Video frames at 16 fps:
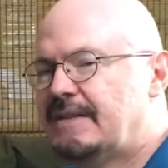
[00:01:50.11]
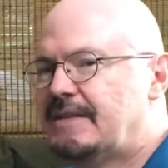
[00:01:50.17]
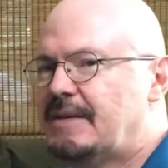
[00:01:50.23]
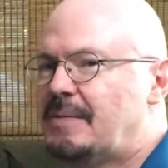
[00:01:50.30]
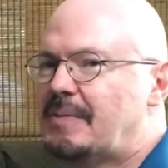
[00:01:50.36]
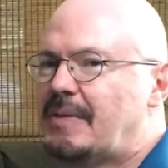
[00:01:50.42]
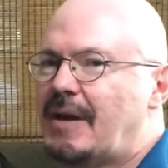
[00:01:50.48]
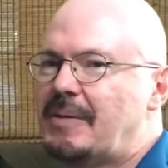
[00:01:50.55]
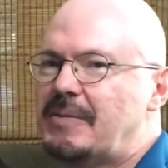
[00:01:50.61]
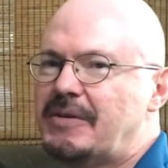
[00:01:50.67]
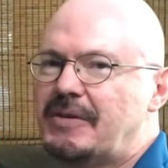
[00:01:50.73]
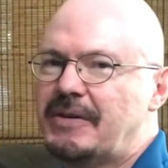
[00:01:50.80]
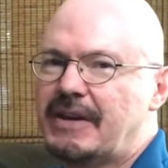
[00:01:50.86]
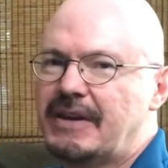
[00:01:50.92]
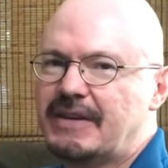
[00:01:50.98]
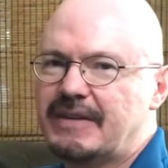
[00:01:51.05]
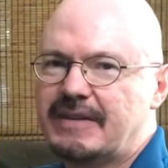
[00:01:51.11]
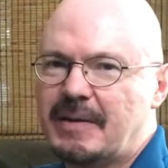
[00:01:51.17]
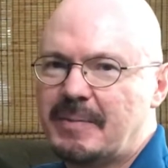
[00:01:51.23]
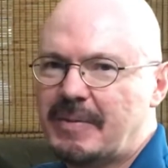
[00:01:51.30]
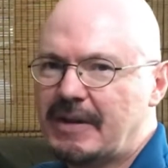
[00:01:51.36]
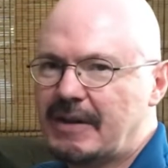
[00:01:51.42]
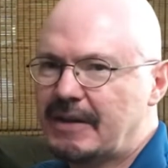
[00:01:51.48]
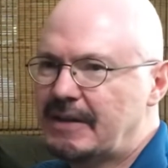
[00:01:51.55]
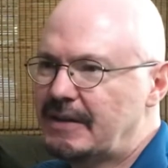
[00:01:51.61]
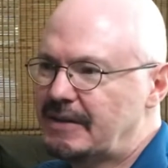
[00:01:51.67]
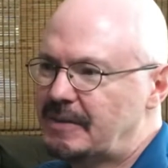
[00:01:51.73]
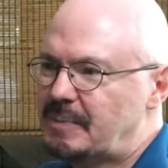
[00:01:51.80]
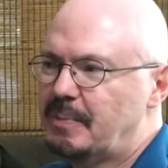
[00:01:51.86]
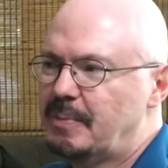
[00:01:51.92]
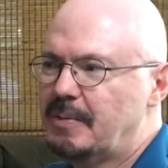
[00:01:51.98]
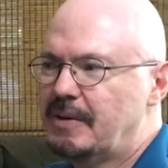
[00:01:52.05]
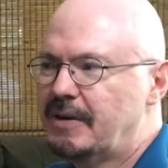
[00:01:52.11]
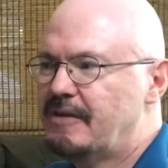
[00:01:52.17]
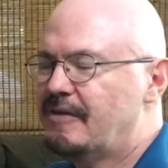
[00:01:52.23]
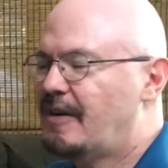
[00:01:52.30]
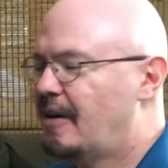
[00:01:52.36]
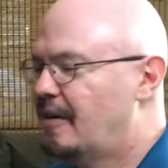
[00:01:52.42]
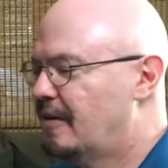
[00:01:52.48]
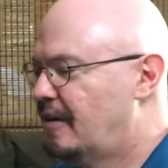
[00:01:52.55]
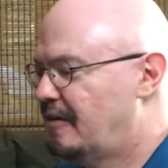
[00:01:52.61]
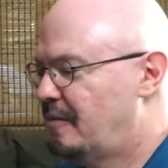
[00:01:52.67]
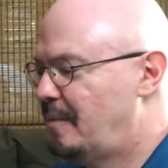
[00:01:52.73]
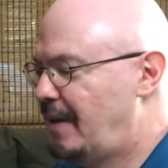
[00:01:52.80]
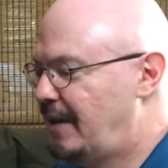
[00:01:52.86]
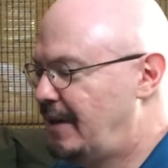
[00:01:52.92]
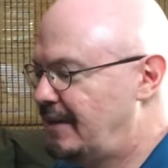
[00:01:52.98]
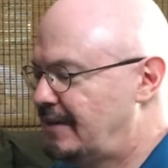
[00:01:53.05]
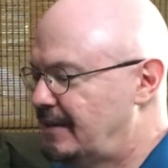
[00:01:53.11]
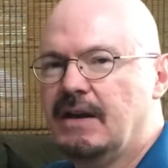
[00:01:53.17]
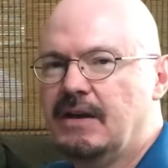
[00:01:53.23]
Sometimes you'll get something that's pretty far off base,